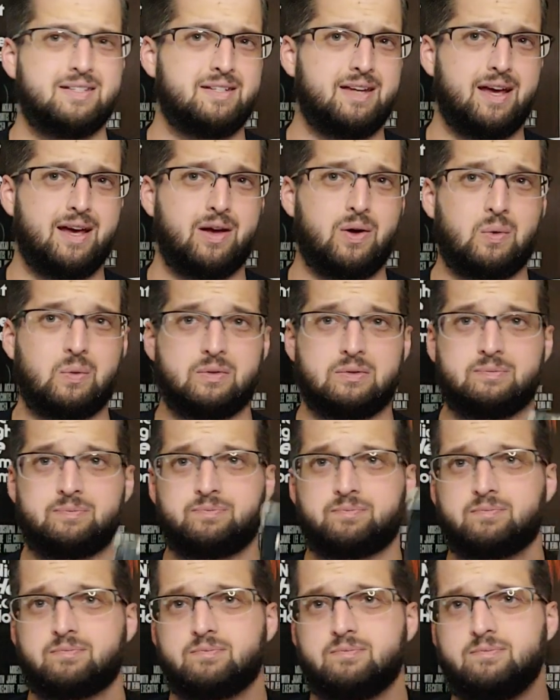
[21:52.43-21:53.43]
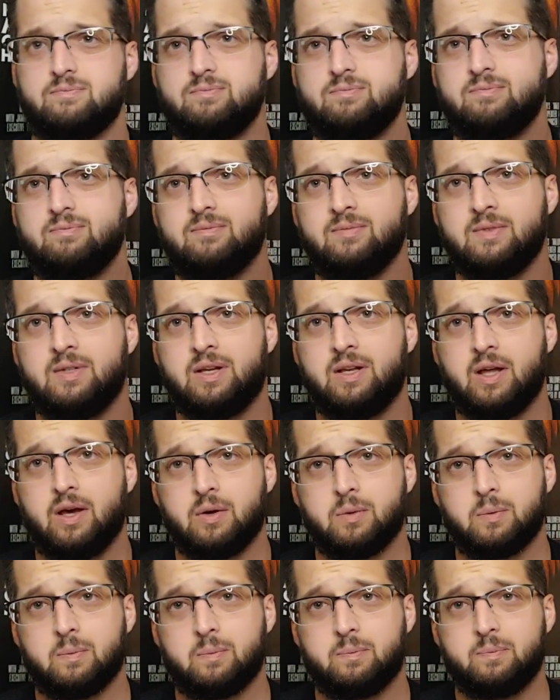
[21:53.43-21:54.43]
down,
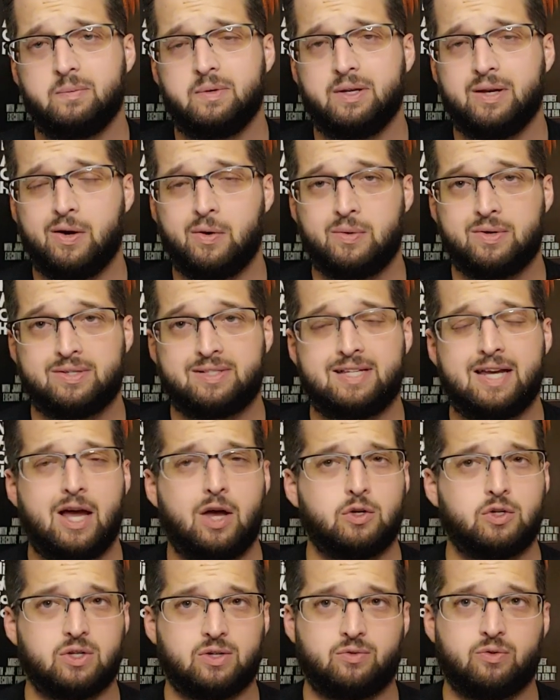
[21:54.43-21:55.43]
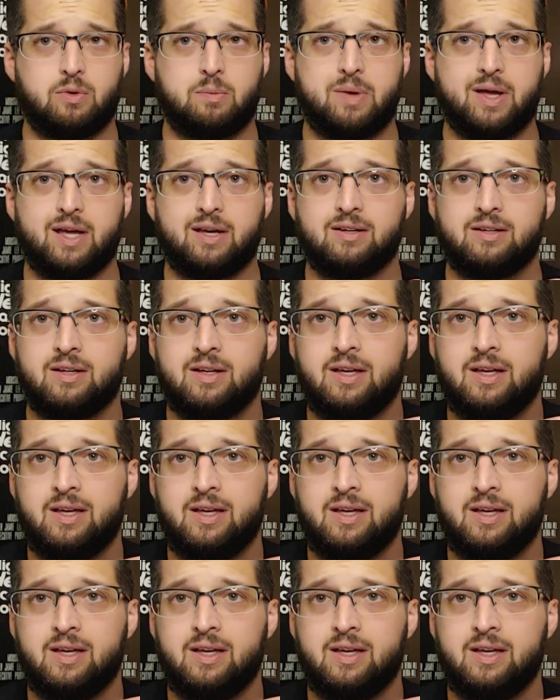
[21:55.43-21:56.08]
you know, nostalgic for me.